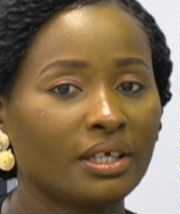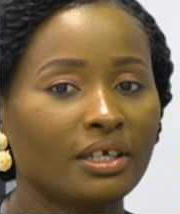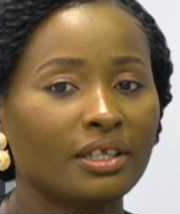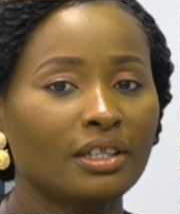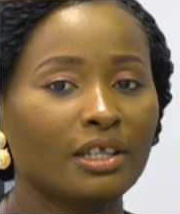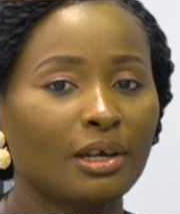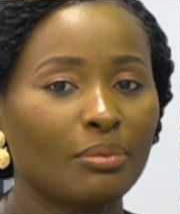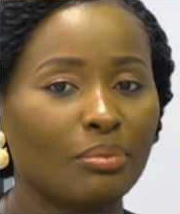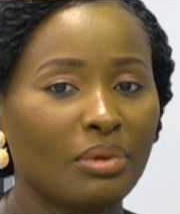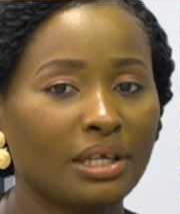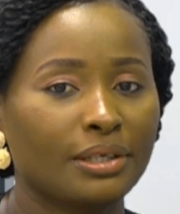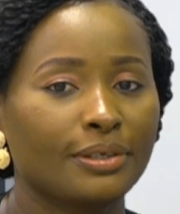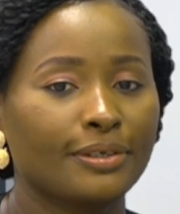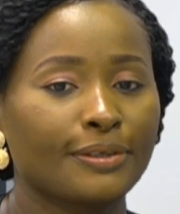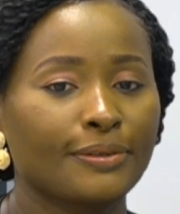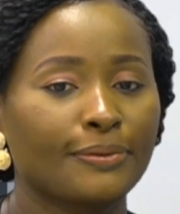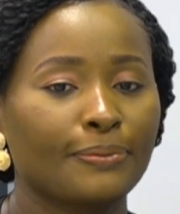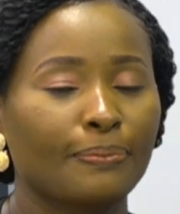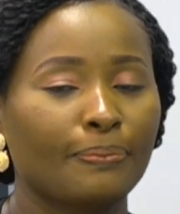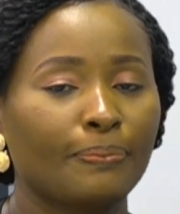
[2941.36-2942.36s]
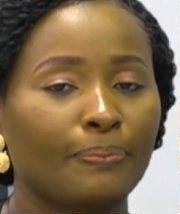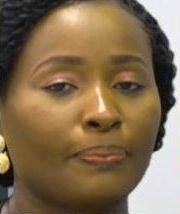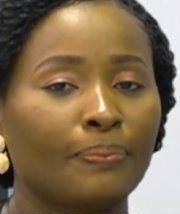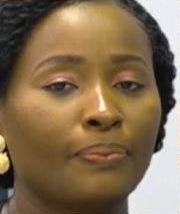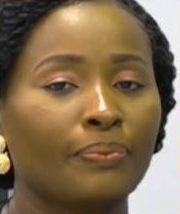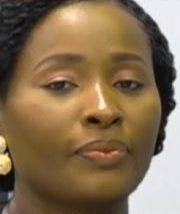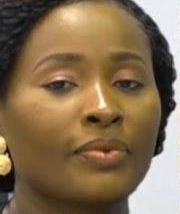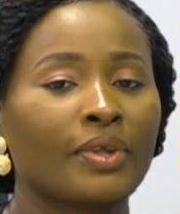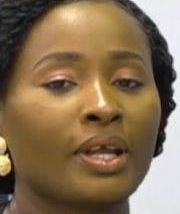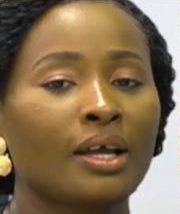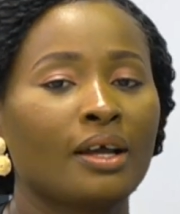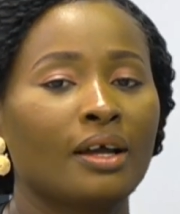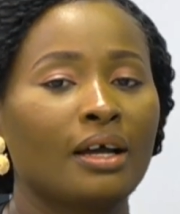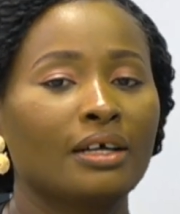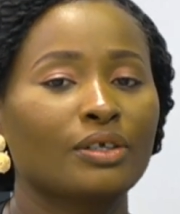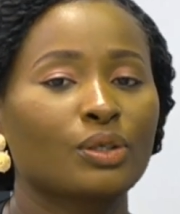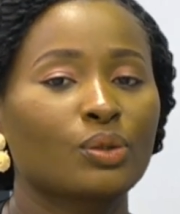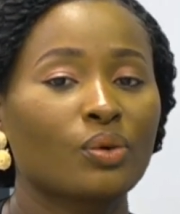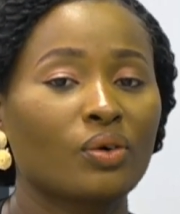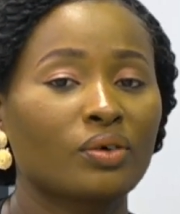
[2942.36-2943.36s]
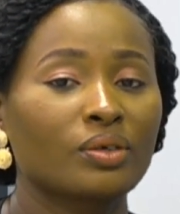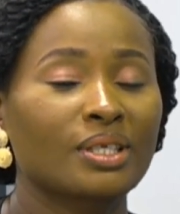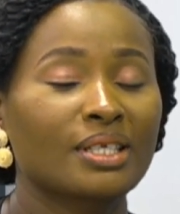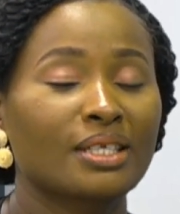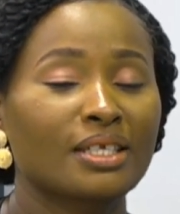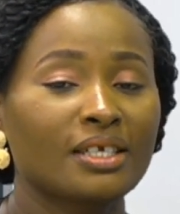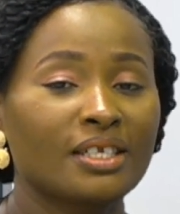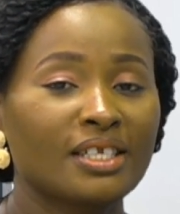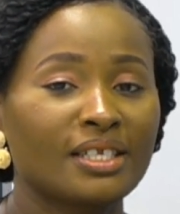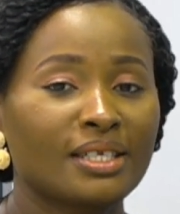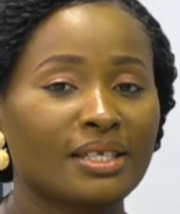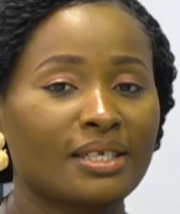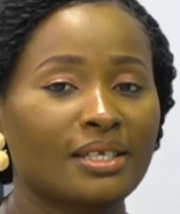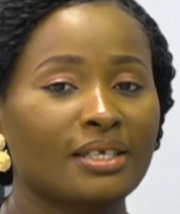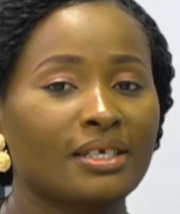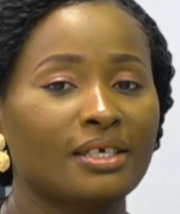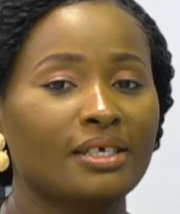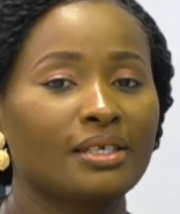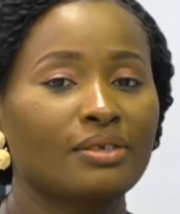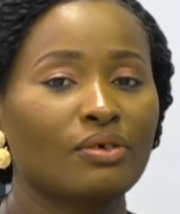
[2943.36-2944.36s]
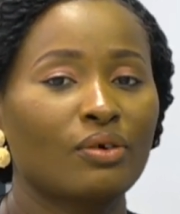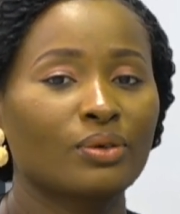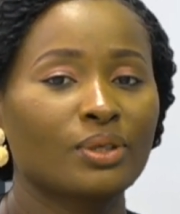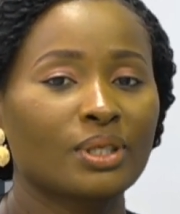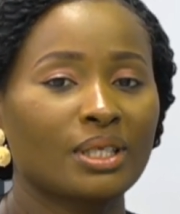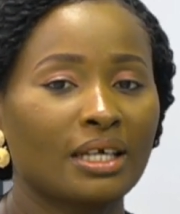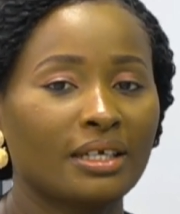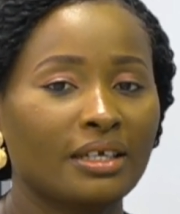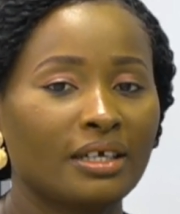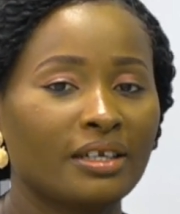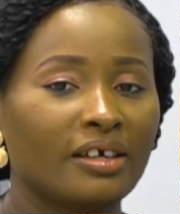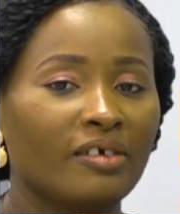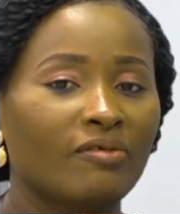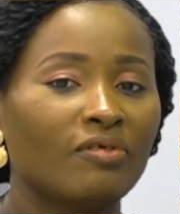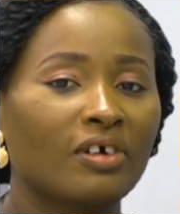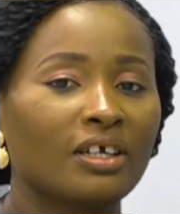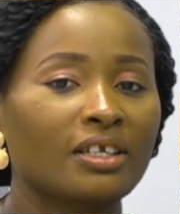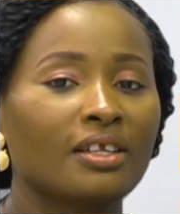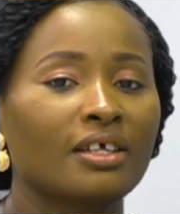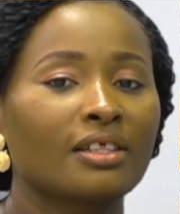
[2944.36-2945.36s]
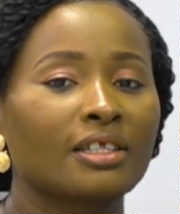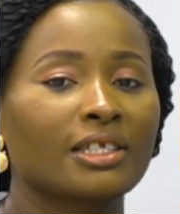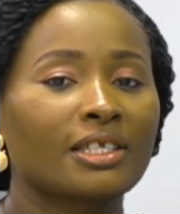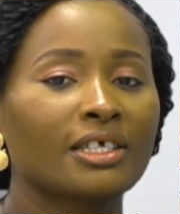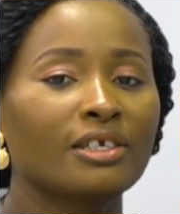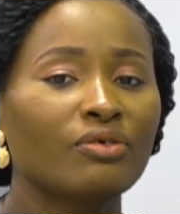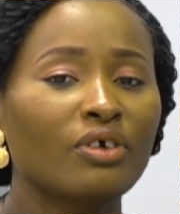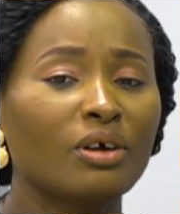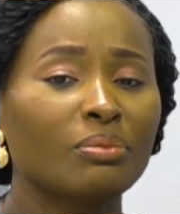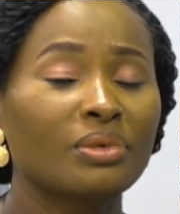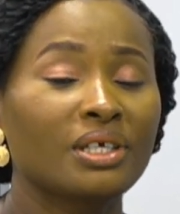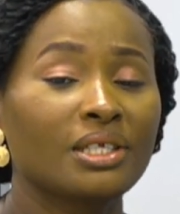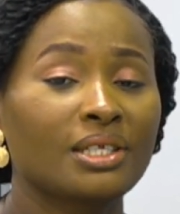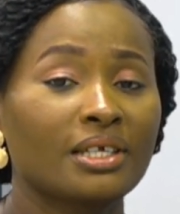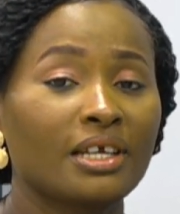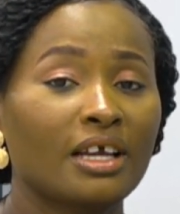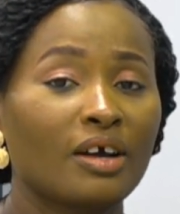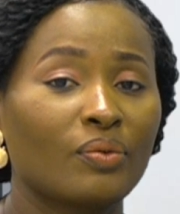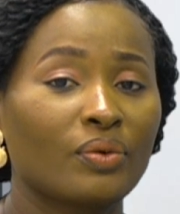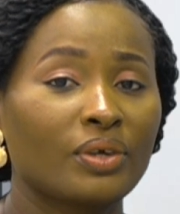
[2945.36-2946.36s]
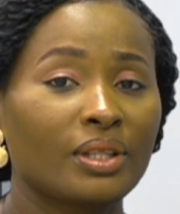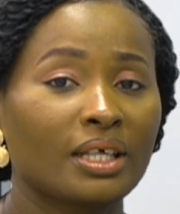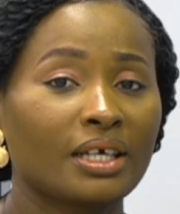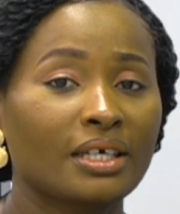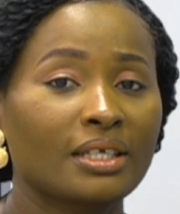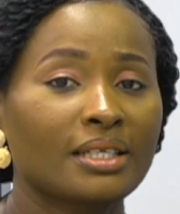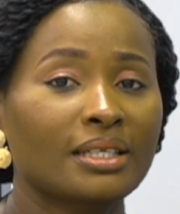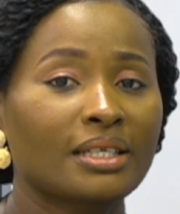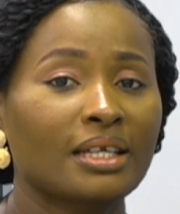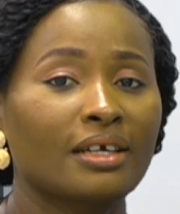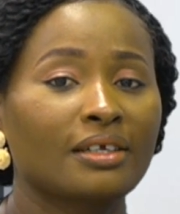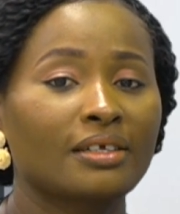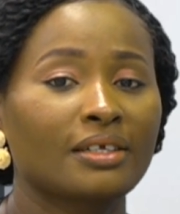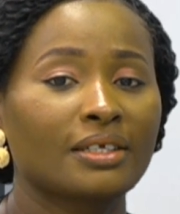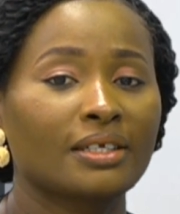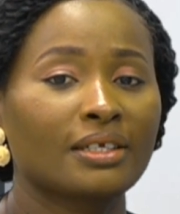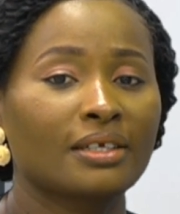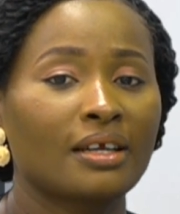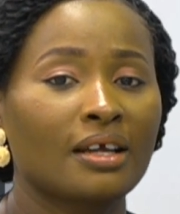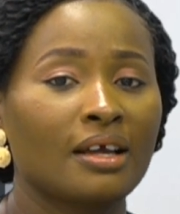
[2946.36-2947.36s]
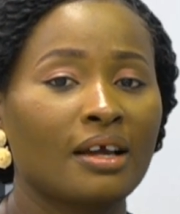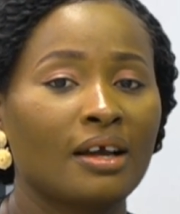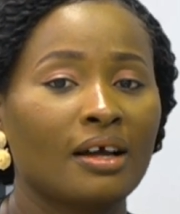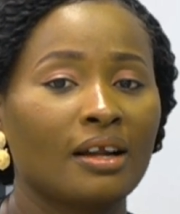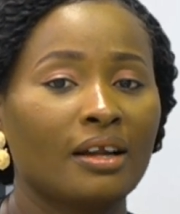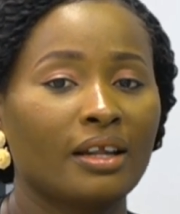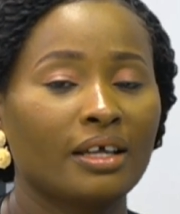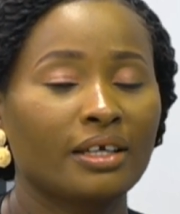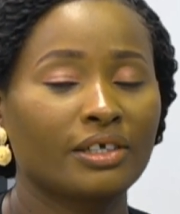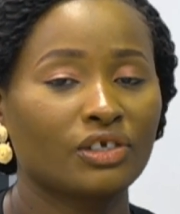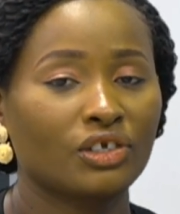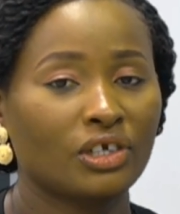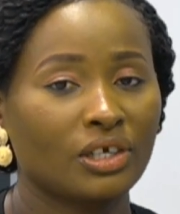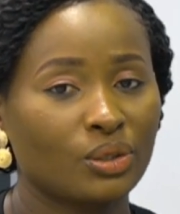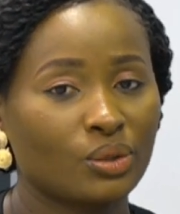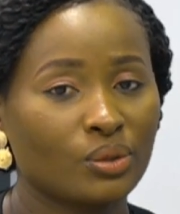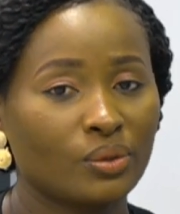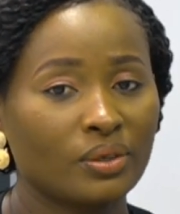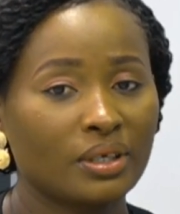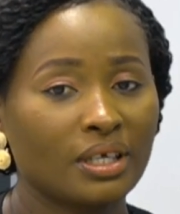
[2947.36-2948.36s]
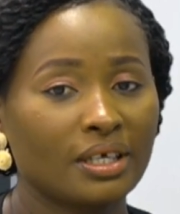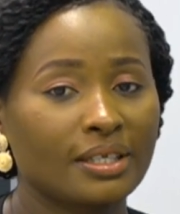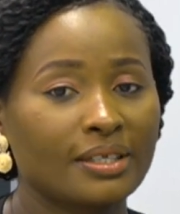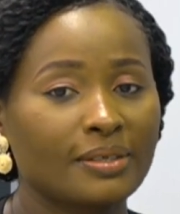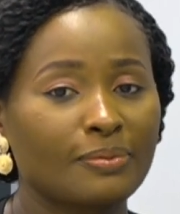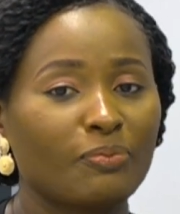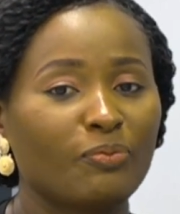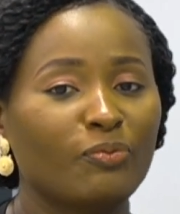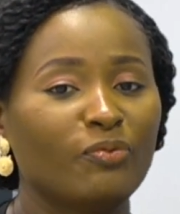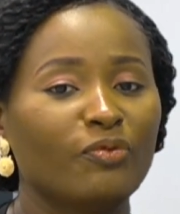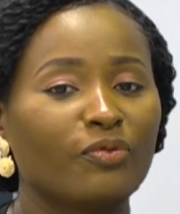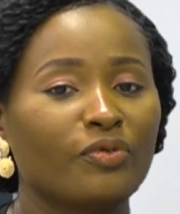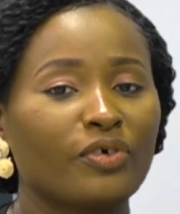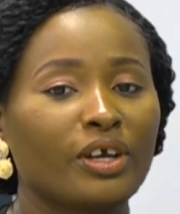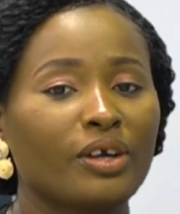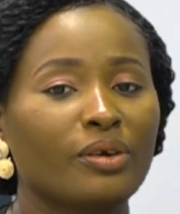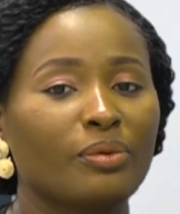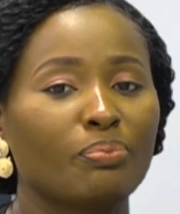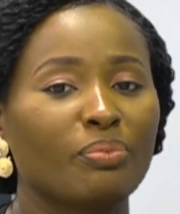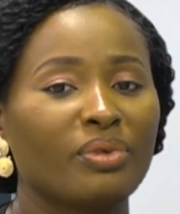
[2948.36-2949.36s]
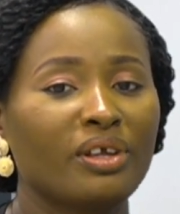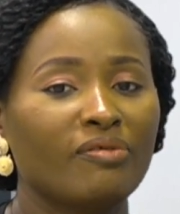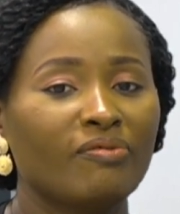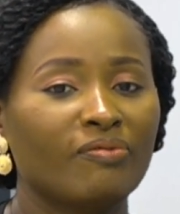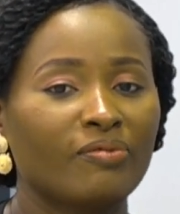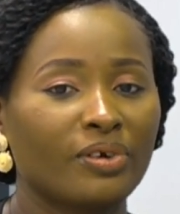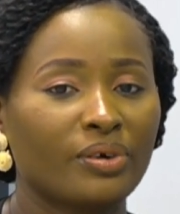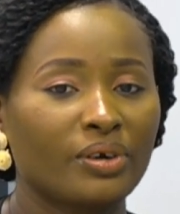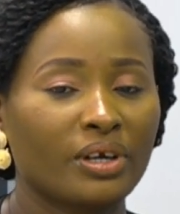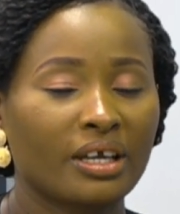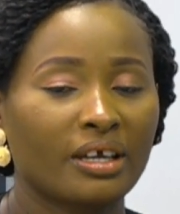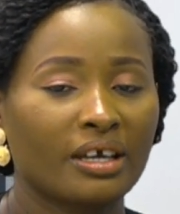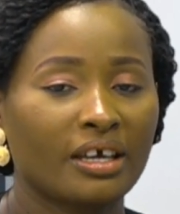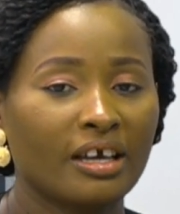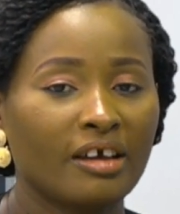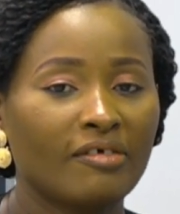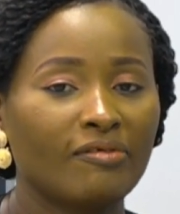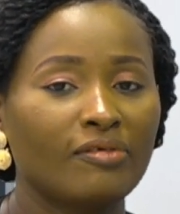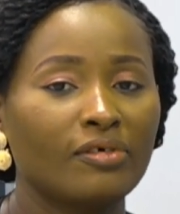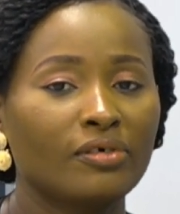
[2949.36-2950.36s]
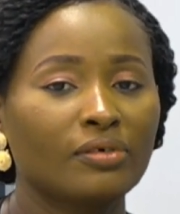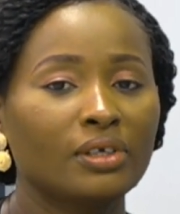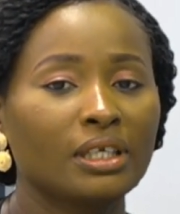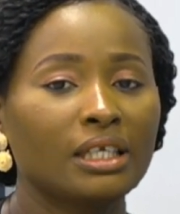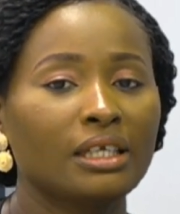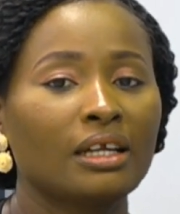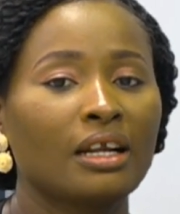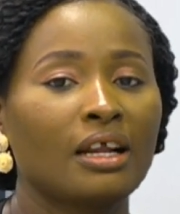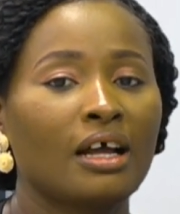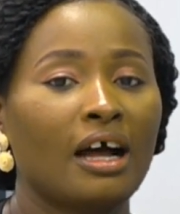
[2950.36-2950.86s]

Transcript: in their bed. So SIDS is, or sudden infant death syndrome, is here with us, and like she has told us, be very careful,